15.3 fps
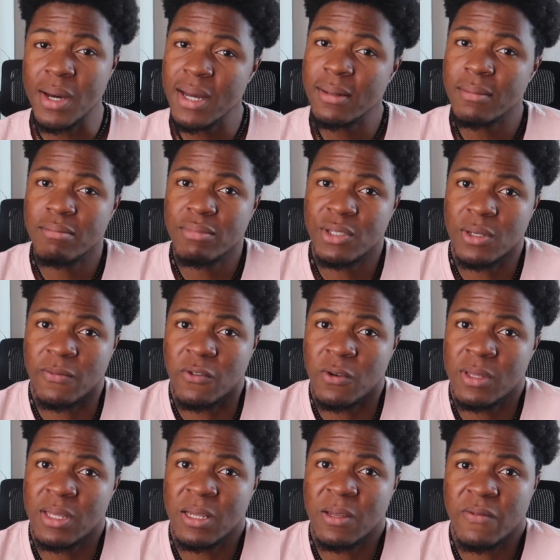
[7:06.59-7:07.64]
but some
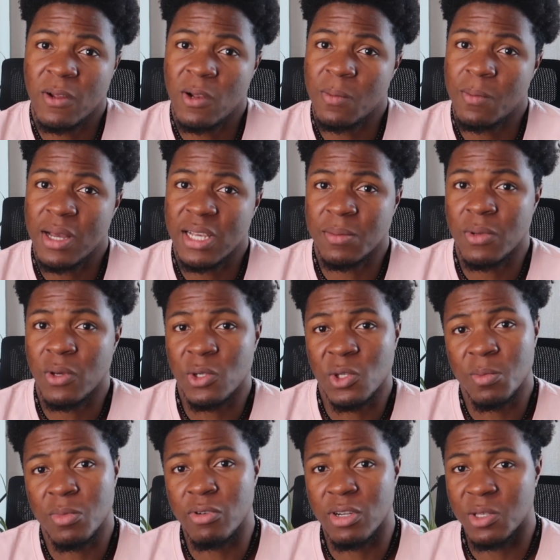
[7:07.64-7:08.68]
front-end developers may
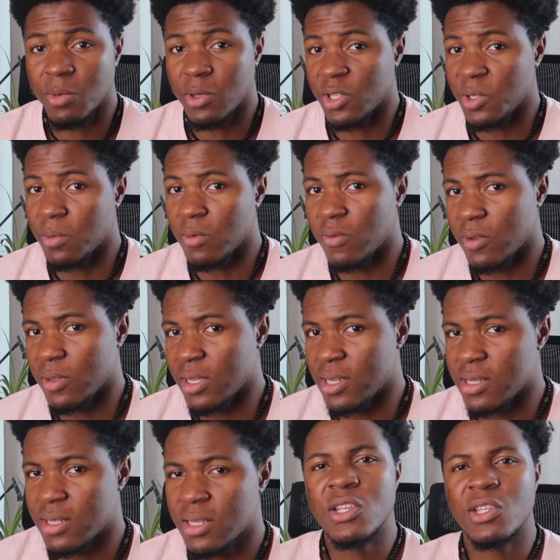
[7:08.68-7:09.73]
also be responsible for
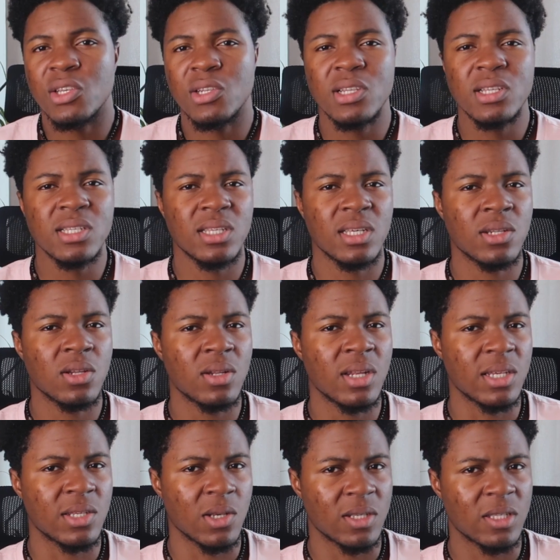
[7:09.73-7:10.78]
this so this is a
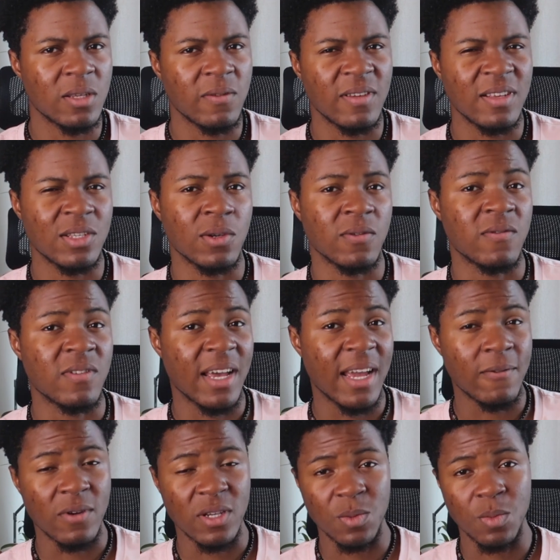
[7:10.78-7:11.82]
non-exhaustive list of
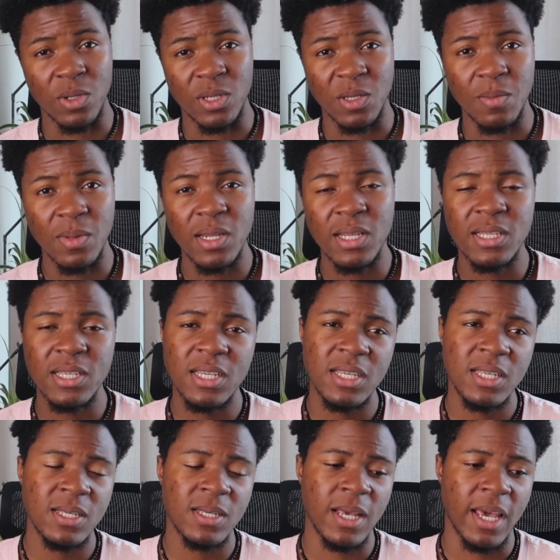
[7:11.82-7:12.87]
nine
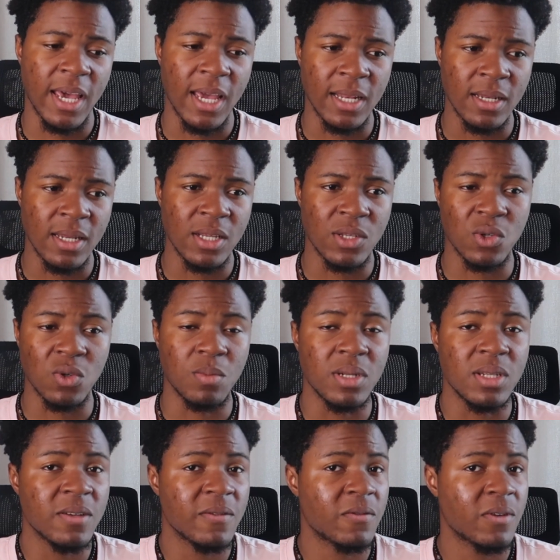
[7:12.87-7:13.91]
responsibilities and it could be
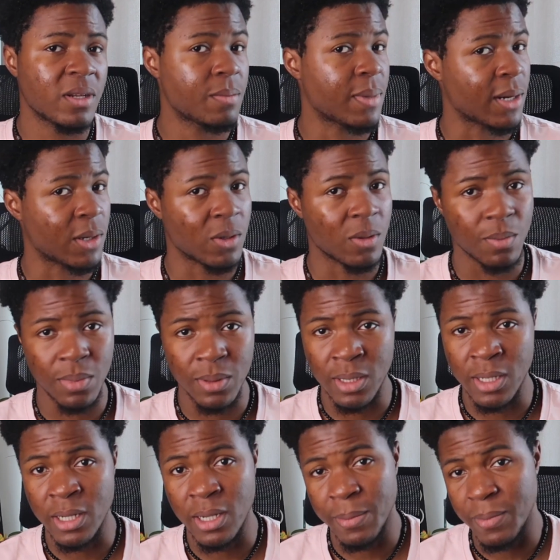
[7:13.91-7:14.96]
different per
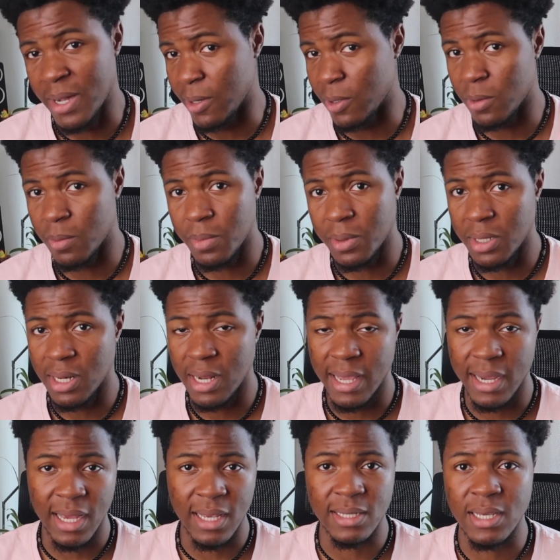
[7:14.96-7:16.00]
company per company
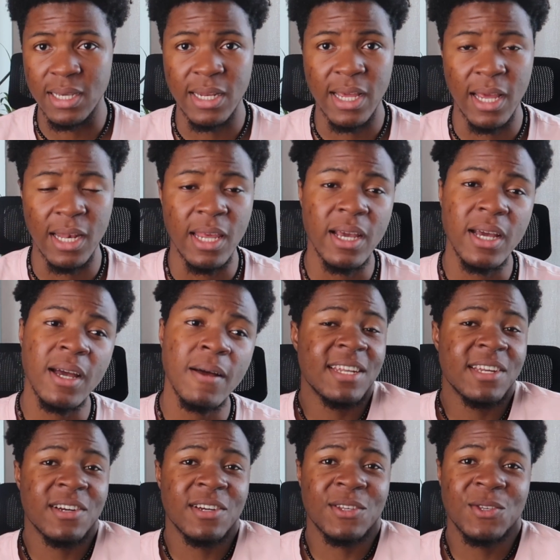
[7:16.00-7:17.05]
like i said earlier
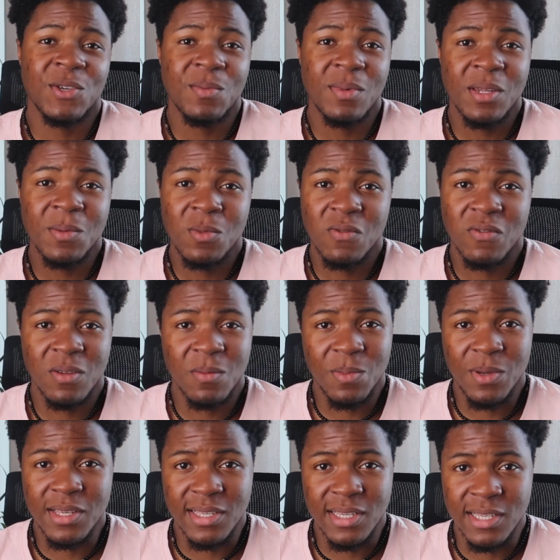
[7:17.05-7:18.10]
there are so many moving
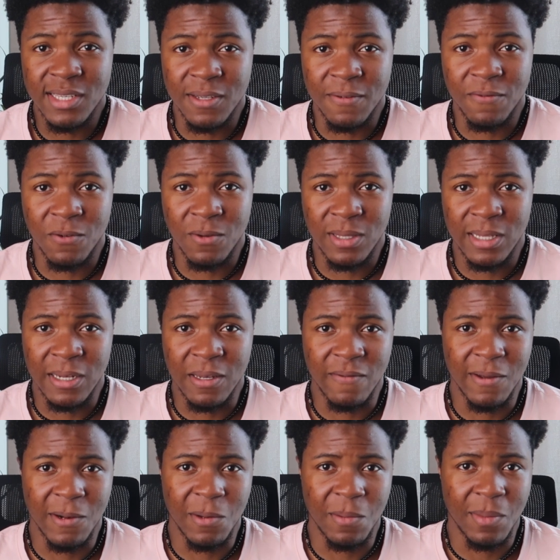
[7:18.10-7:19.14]
pieces in front-end
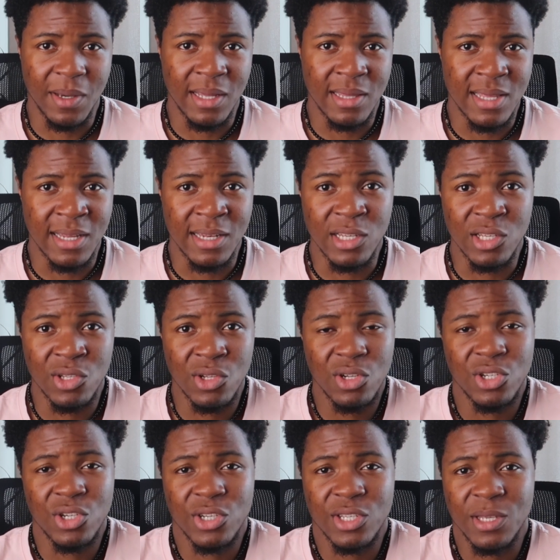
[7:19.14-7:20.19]
development and it's
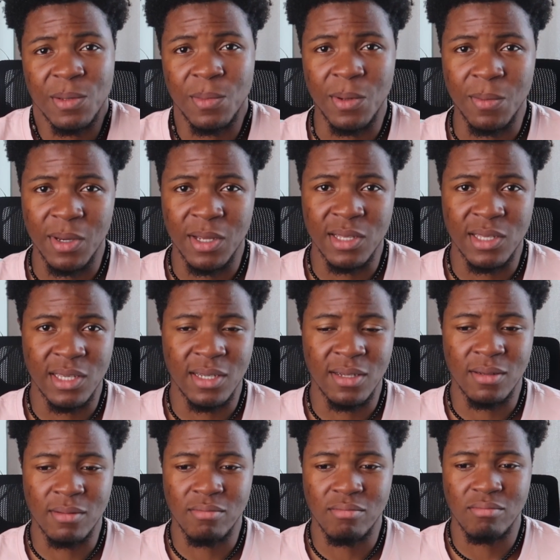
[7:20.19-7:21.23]
not just
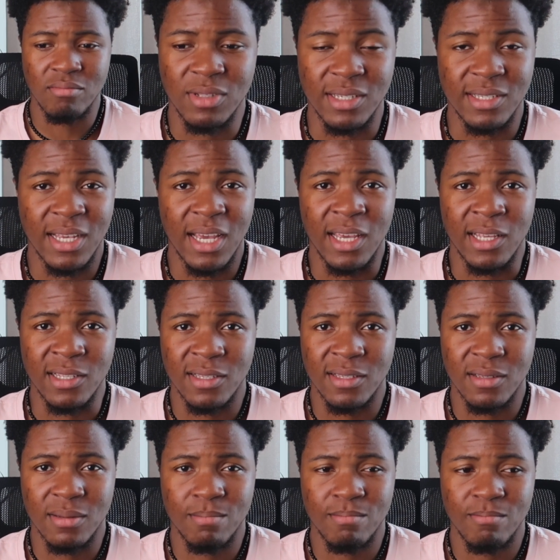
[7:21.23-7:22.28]
implementing
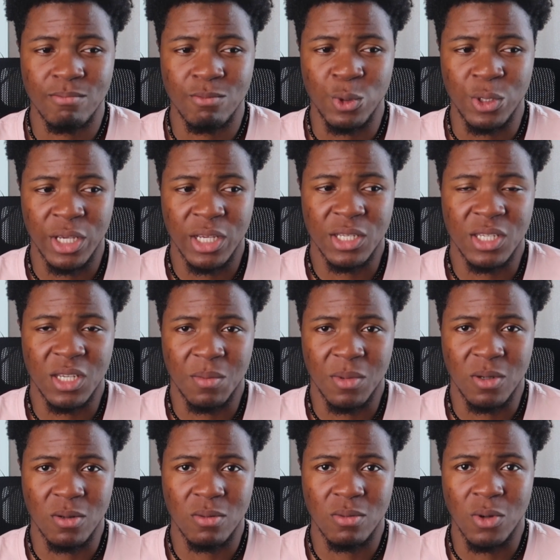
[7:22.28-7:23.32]
designs with
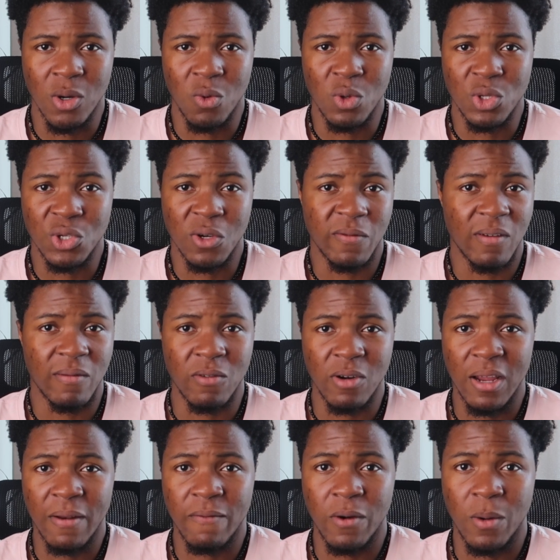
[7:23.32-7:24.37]
HTML or with your
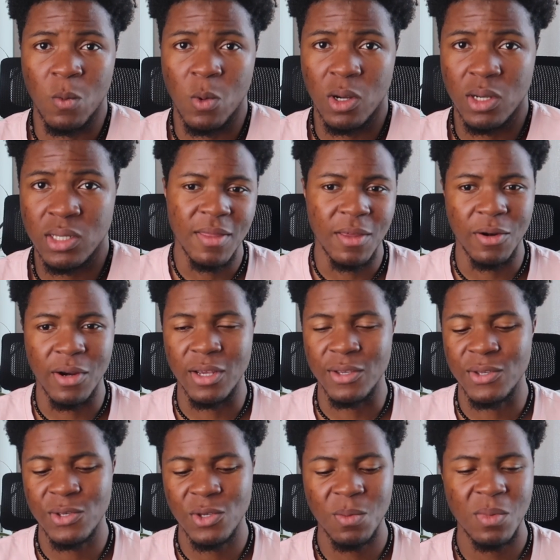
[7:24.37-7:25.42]
favorite frameworks. There are
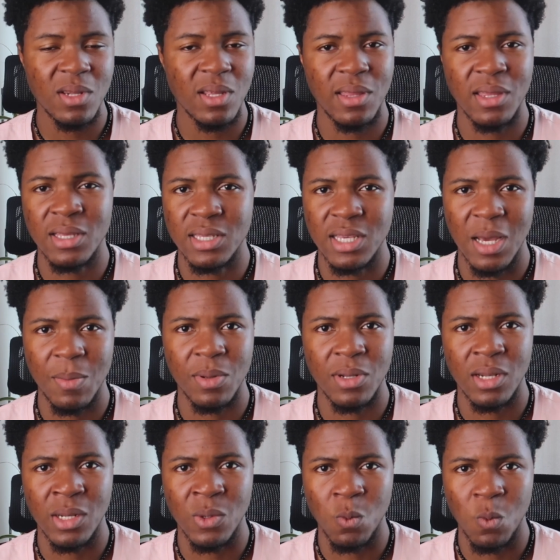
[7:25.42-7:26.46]
so many things
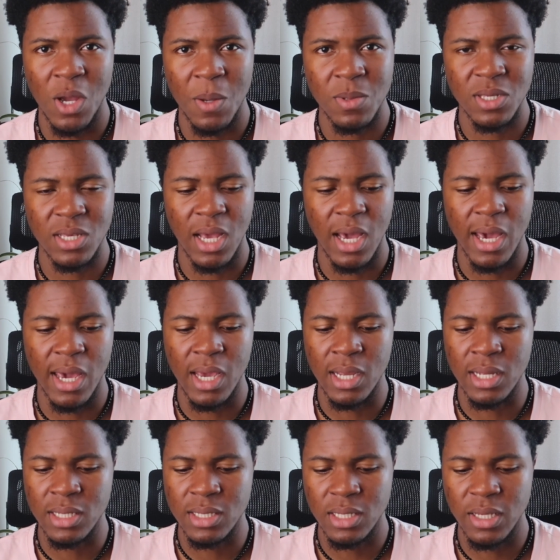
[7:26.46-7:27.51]
happening in
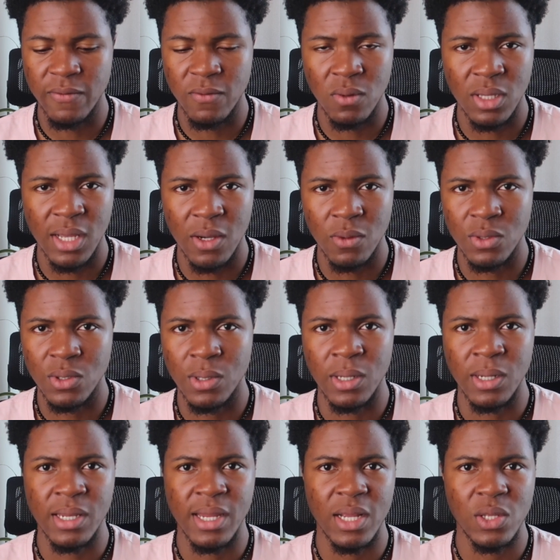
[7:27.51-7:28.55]
websites, even down to
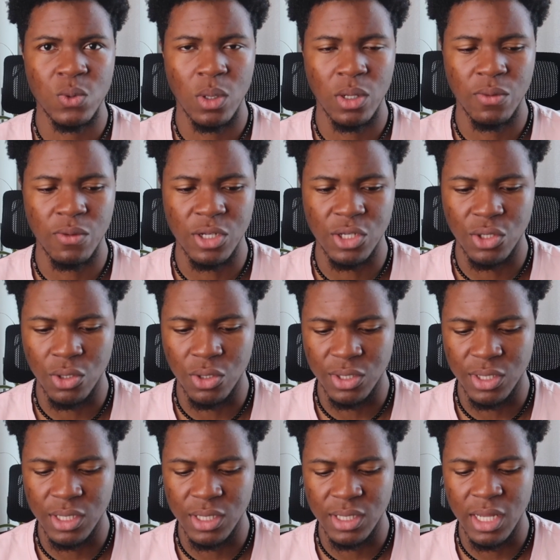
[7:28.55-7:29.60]
the network
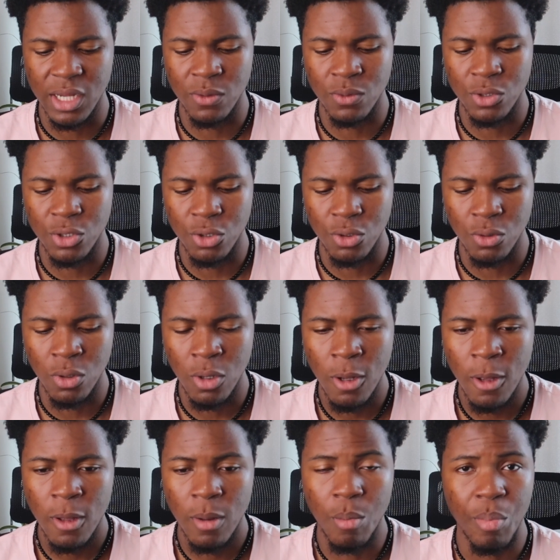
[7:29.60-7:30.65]
resources, down to
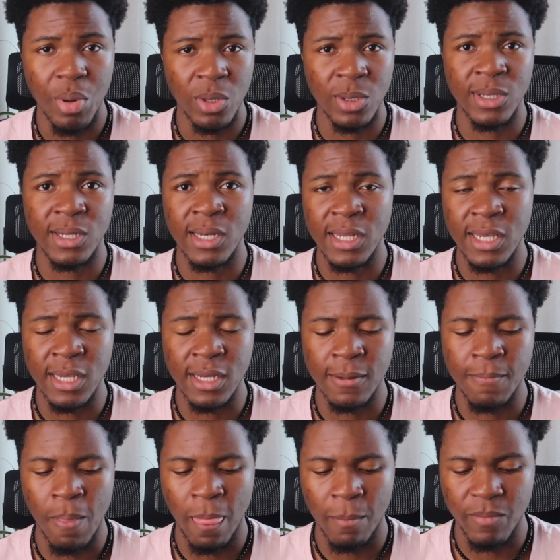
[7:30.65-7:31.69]

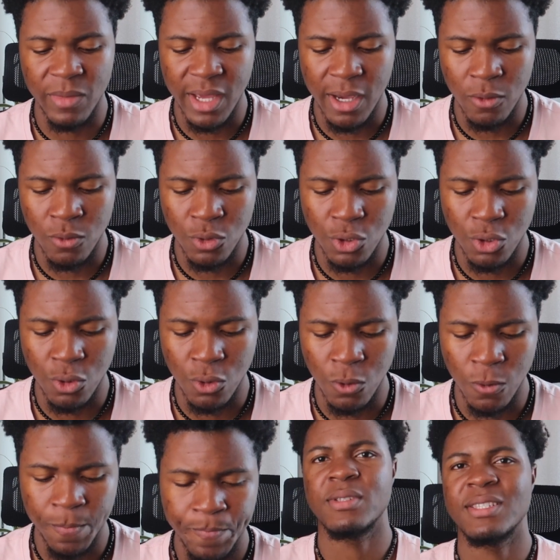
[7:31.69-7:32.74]
bundling, down
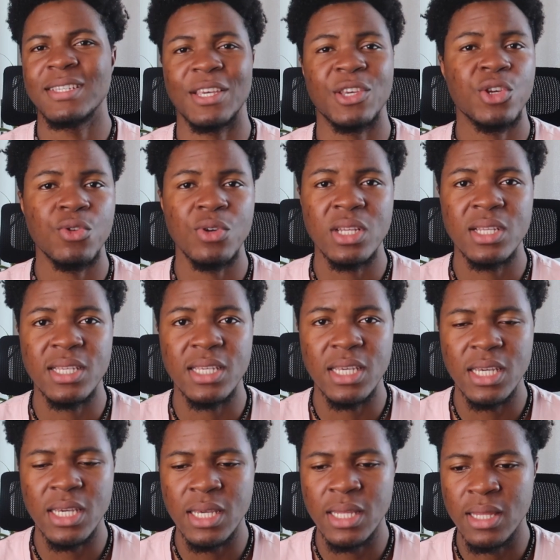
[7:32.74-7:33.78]
to
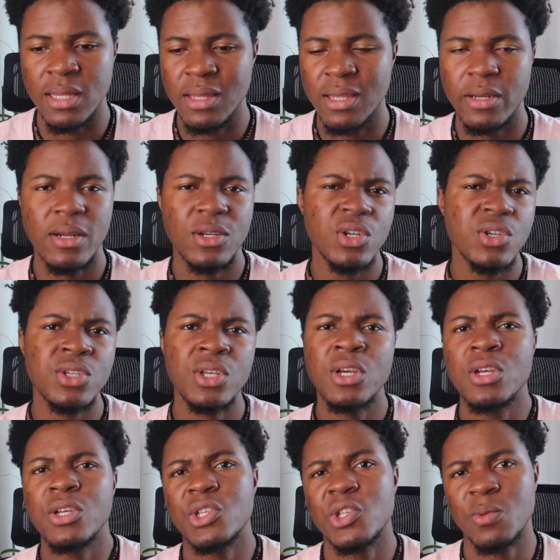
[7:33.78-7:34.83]
security. There are just
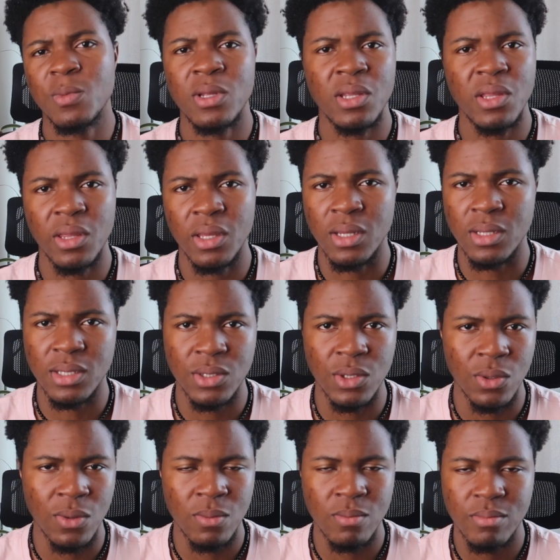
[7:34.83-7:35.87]
so many things.
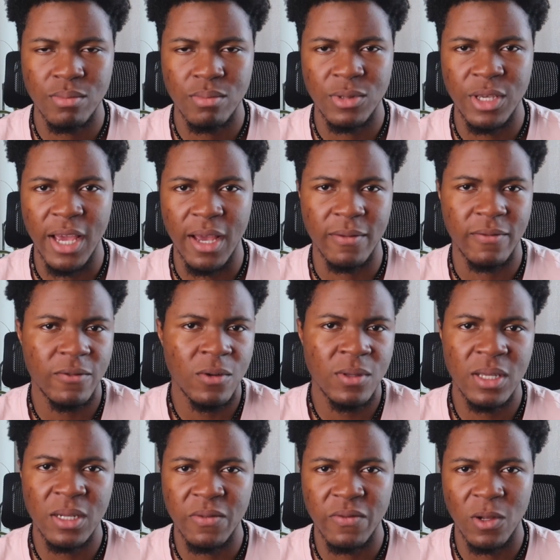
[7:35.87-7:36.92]
So yeah,
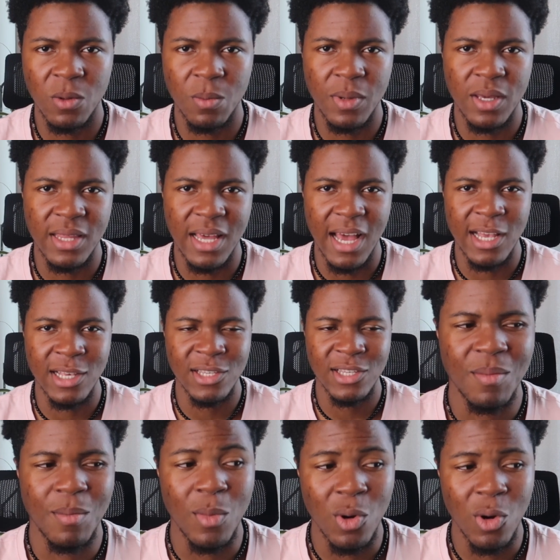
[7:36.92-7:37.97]
front end development has
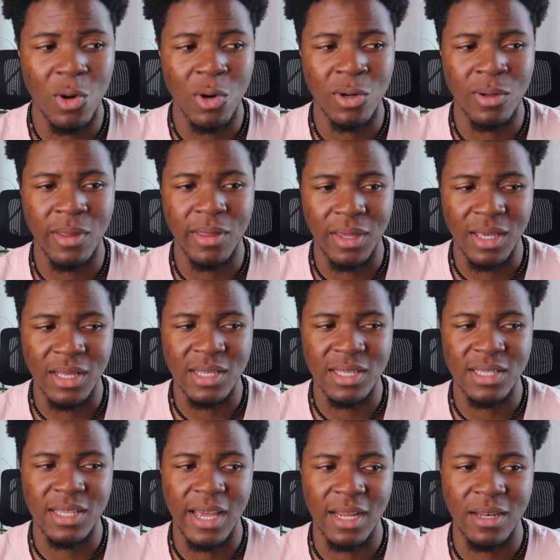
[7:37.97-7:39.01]
more
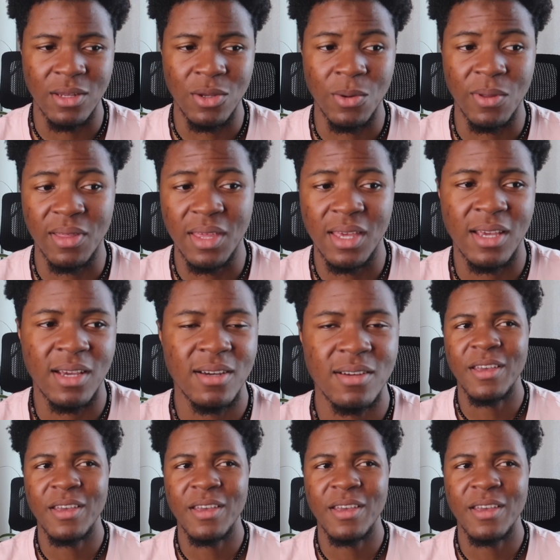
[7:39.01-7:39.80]
things than you think.